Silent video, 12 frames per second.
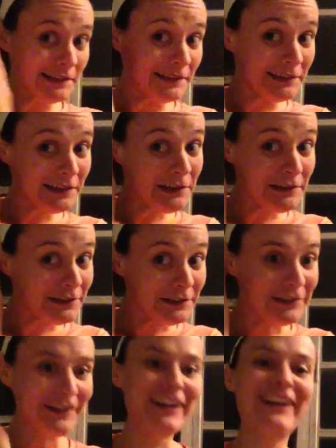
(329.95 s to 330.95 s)

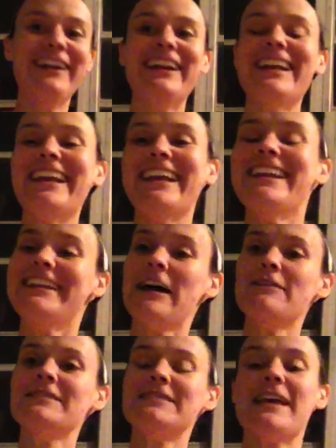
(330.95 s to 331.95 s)
Cylinder.
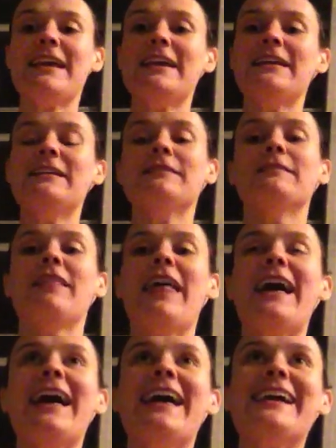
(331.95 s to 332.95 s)
Now say it
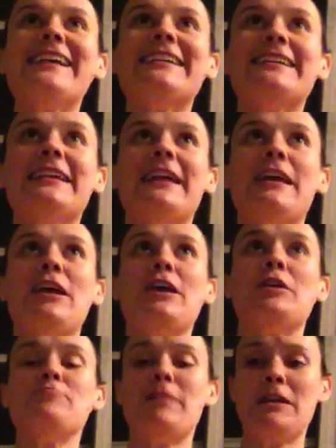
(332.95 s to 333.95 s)
like
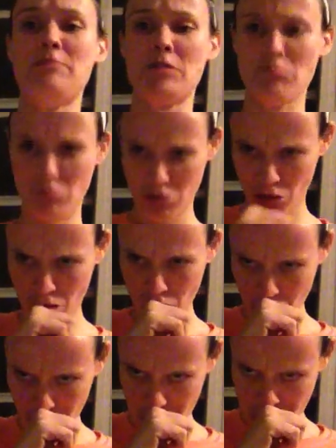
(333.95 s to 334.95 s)
a baby.
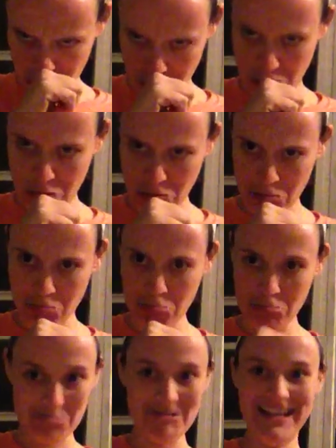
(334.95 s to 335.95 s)
Cylinder.
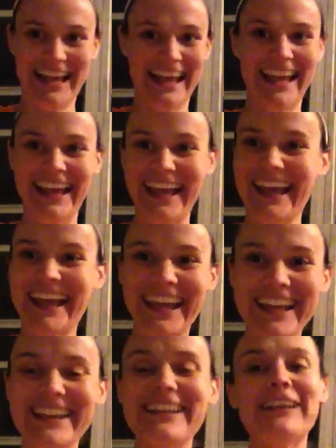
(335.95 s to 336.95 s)

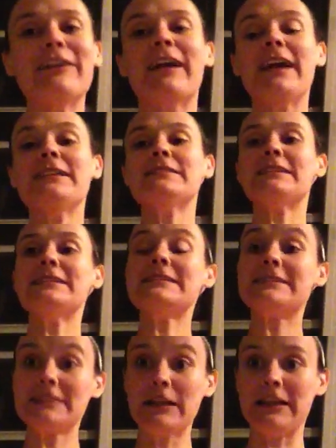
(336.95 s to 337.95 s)
Okay, say
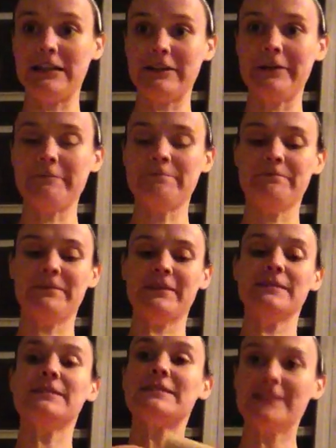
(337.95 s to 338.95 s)
cylinder.
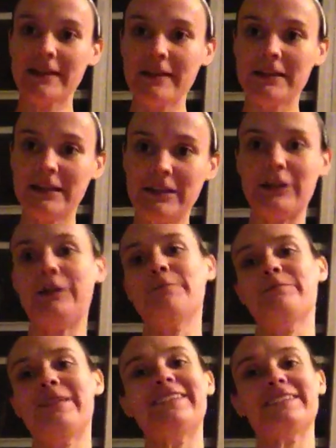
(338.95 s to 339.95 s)
Cylinder.
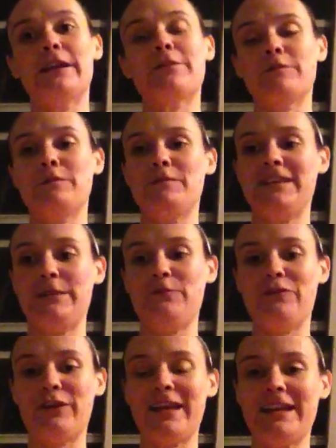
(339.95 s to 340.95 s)
That's another one we keep
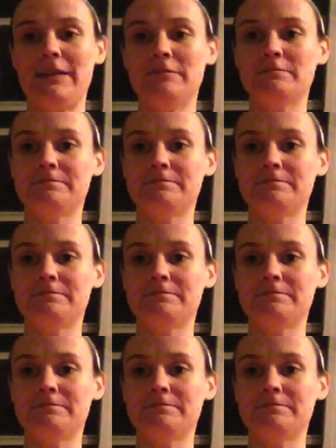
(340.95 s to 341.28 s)
forgetting.